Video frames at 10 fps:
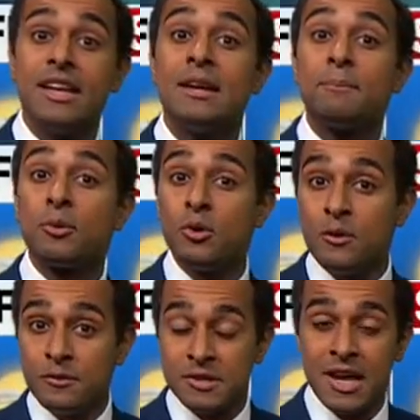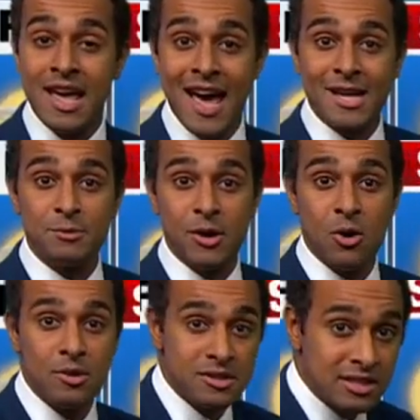It improves as we
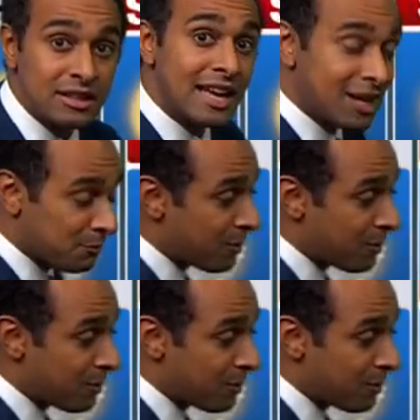go into the later